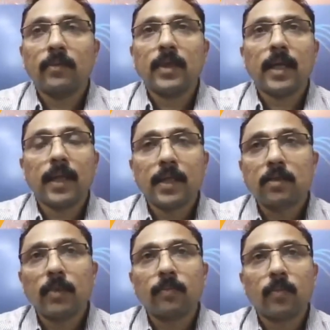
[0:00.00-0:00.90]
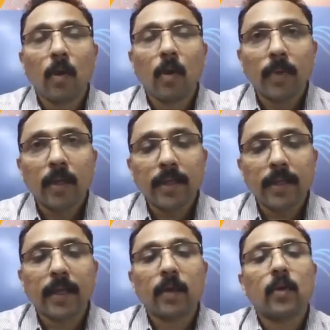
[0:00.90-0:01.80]
that has to be properly
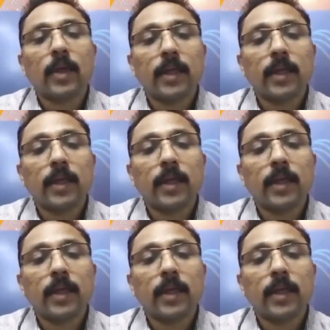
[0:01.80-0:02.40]
recorded.